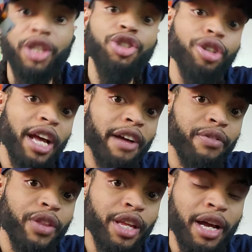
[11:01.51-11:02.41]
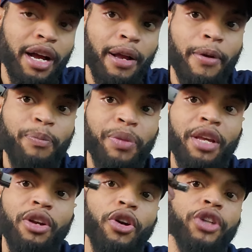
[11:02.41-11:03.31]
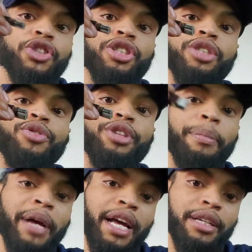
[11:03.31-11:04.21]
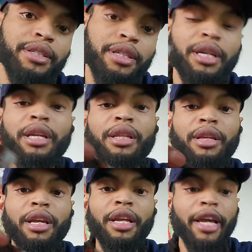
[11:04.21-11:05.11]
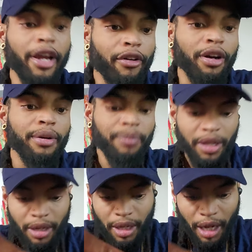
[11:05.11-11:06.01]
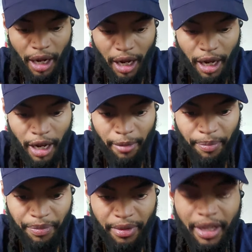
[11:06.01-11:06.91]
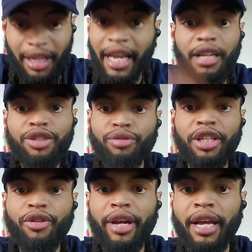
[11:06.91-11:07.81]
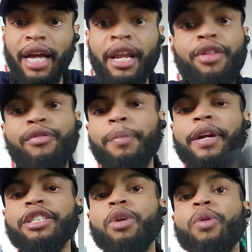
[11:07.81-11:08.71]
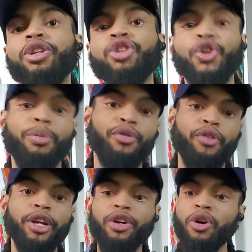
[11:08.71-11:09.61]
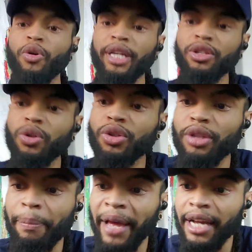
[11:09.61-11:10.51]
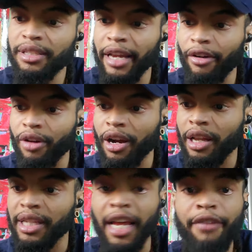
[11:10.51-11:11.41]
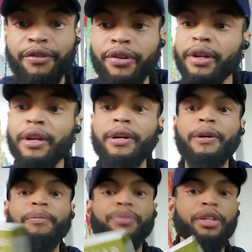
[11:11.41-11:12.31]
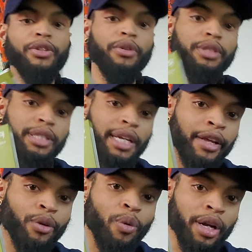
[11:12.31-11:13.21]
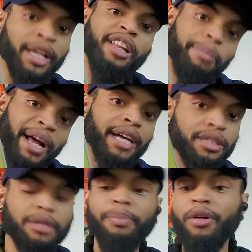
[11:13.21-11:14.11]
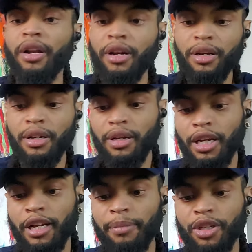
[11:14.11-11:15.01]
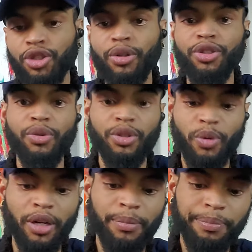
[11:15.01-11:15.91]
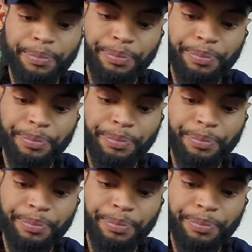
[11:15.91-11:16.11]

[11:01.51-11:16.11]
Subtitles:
They should have the cartridges for the Pax ERA. Yeah, and it's really great. Another vaporizer I want to show you before I go is also the Pax ERA Life. So it's another one, another Pax product. I'm going to show it to you as well.